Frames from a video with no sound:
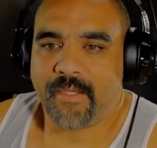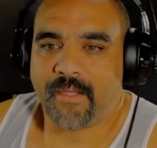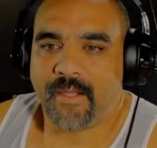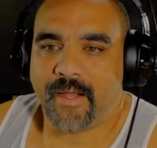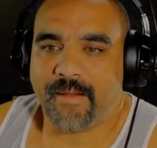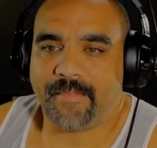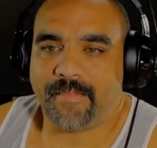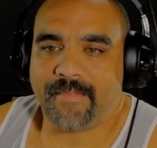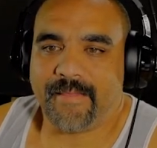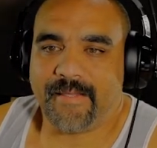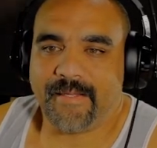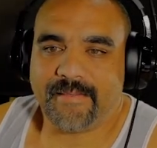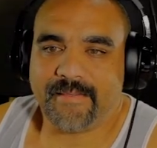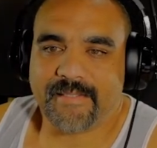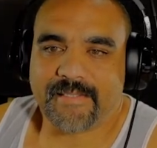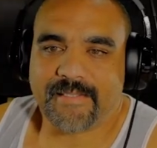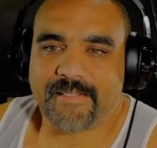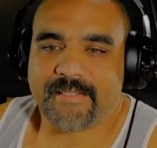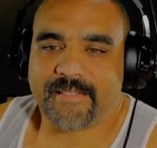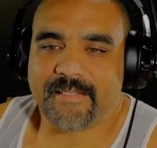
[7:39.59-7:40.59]
I think
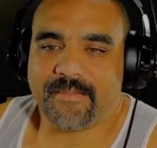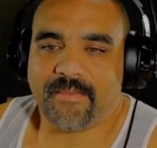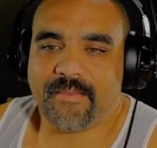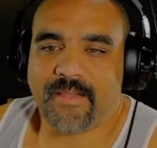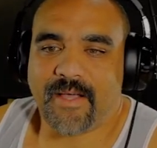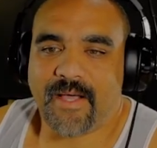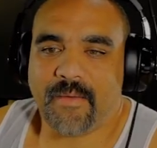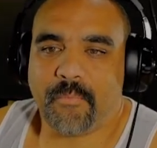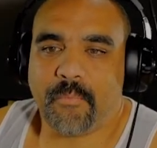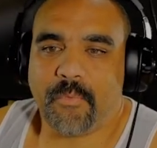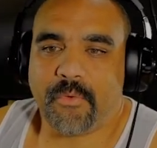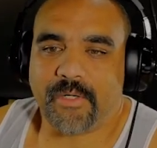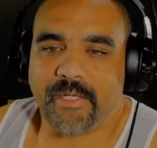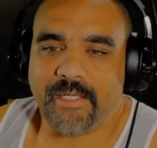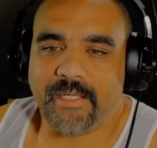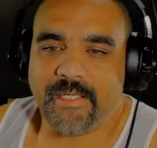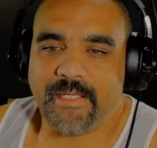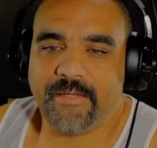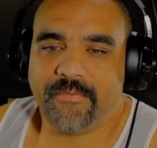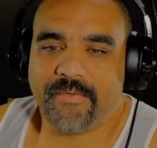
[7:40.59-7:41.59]
this is a lot more
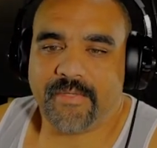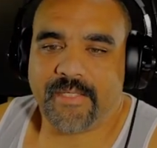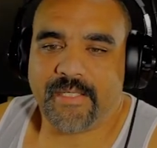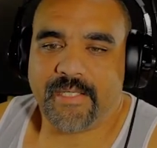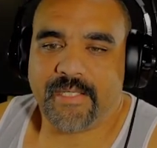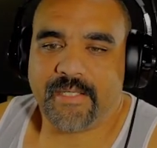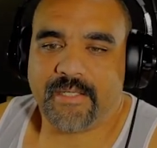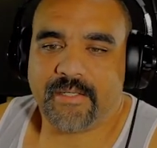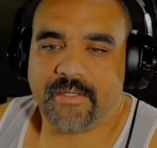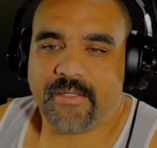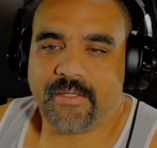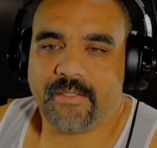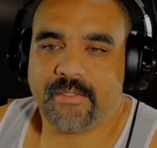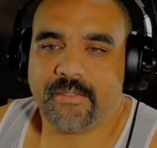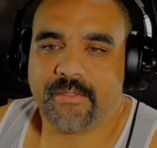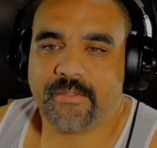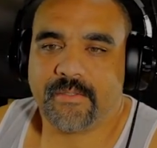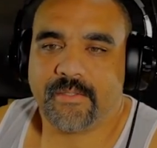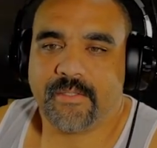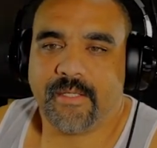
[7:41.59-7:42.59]
even here
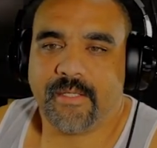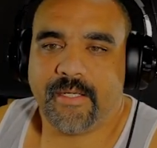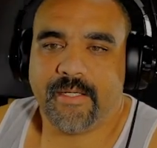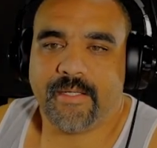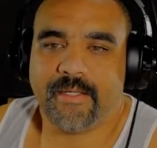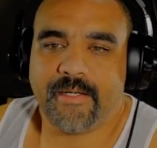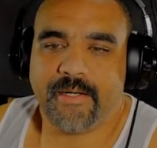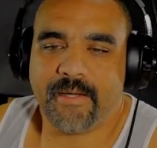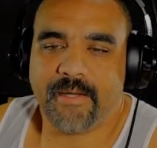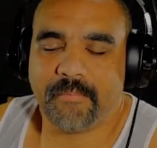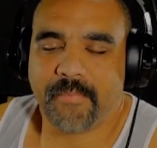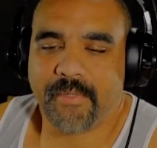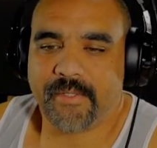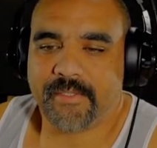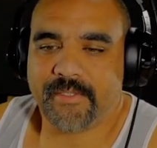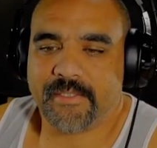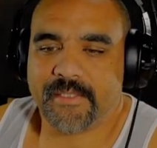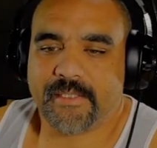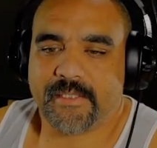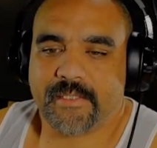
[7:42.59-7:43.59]
in
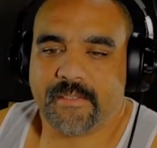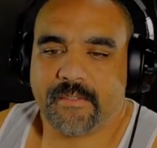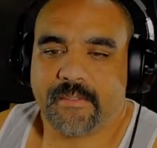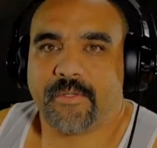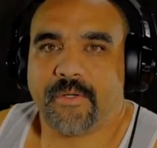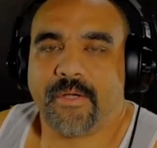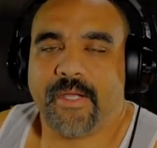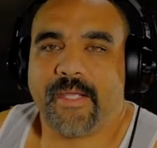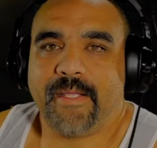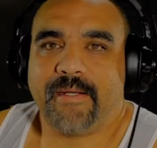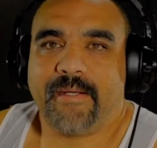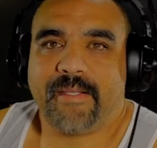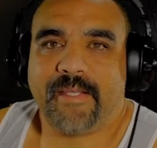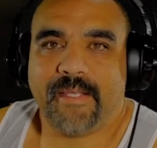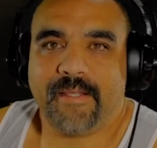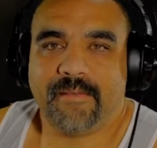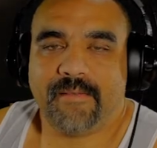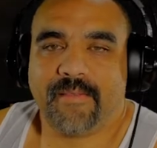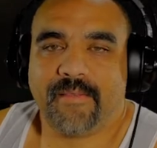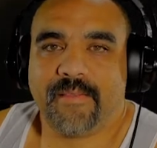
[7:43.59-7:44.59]
numbers. Go ahead,
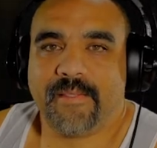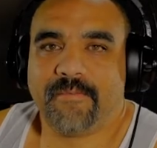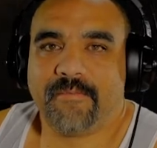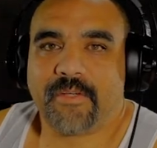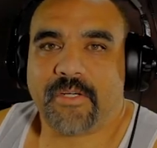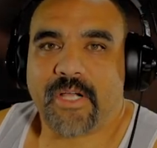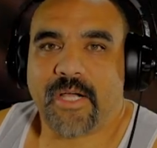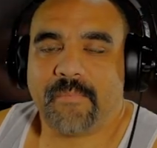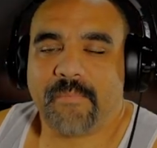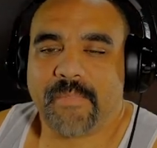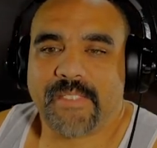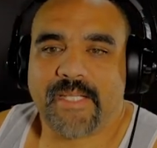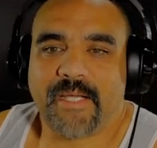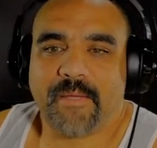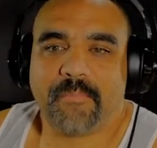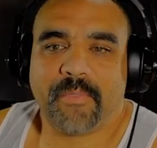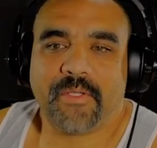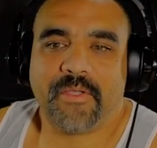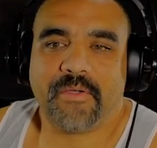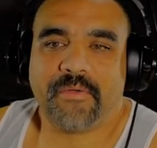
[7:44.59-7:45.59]
again, leave a comment down
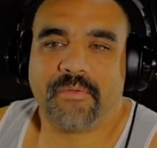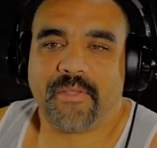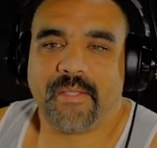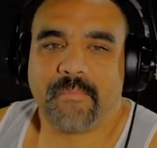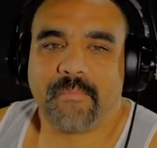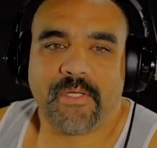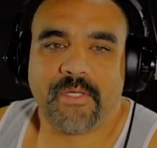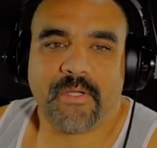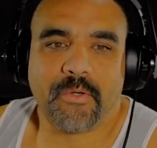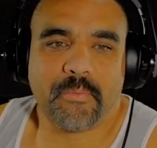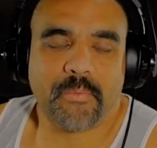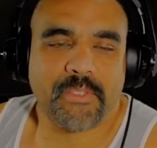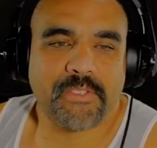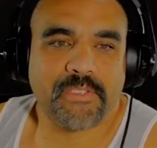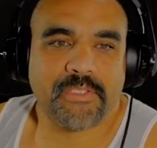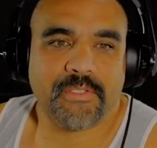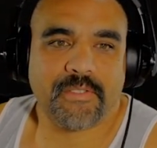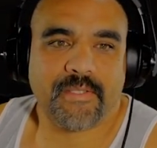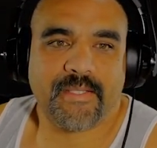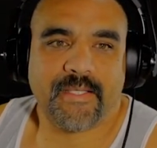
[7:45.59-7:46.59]
below. Let me know
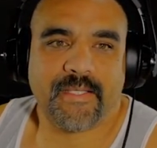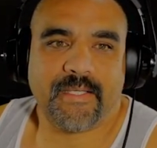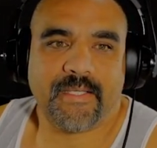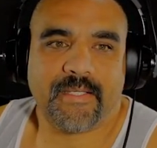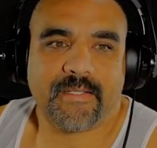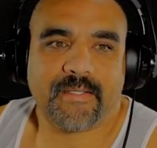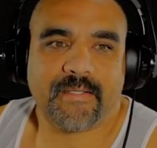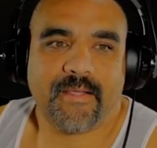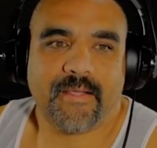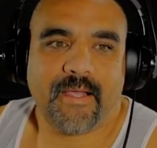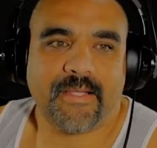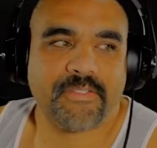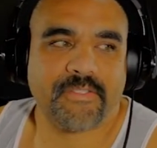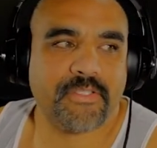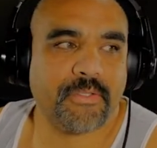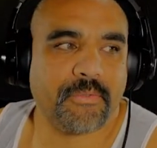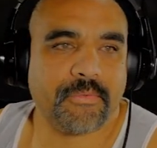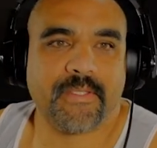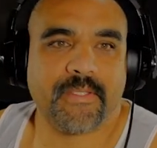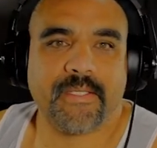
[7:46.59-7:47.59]
what you think. I
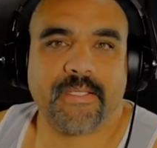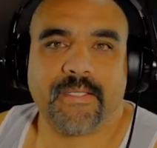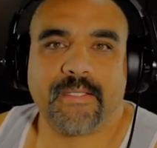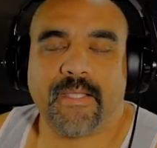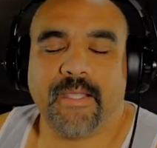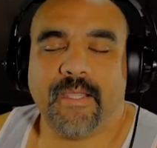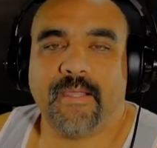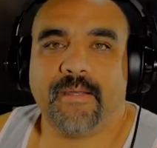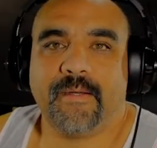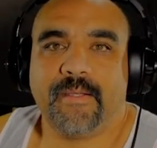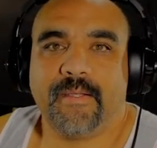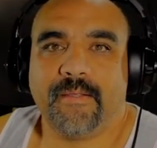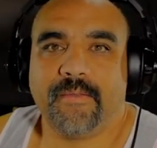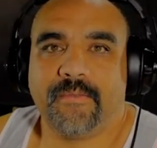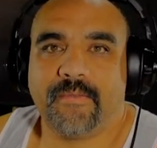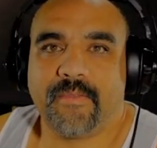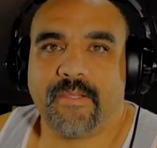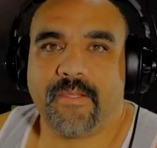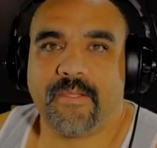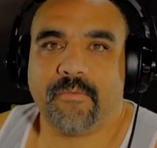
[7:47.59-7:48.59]
don't think any
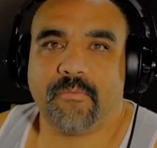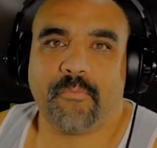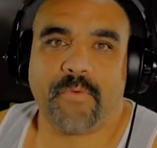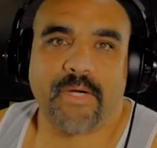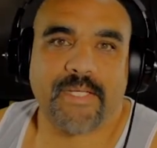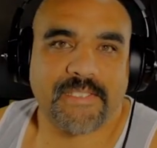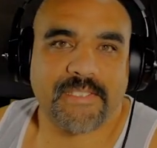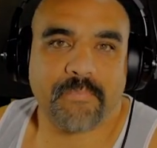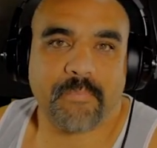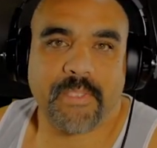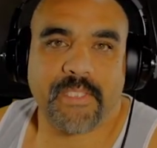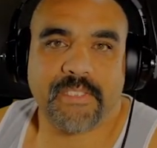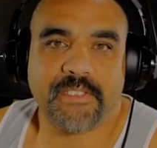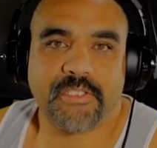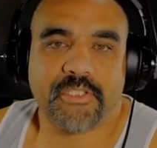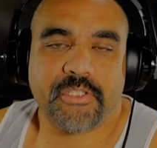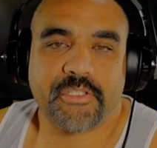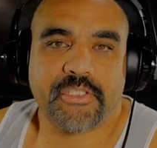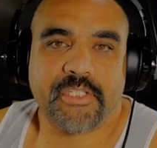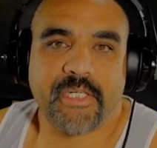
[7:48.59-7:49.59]
of the recipes
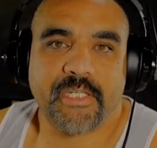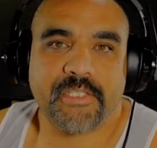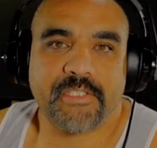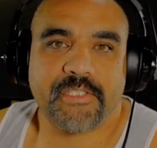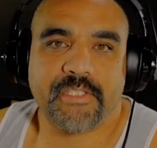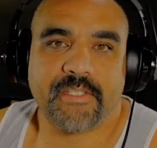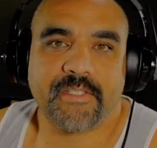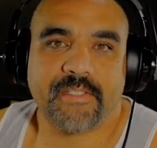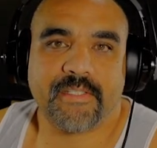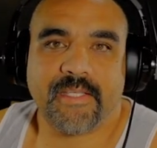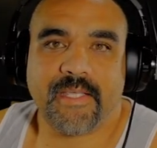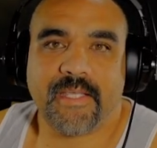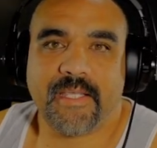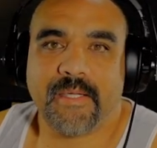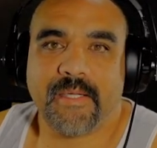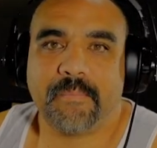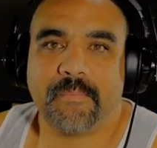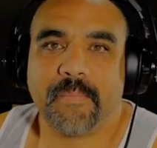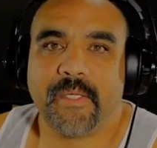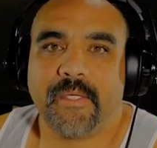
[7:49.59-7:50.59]
should change in the
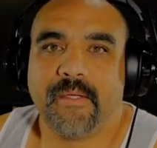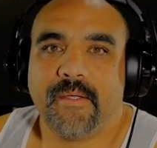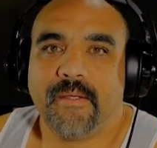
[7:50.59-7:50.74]
game.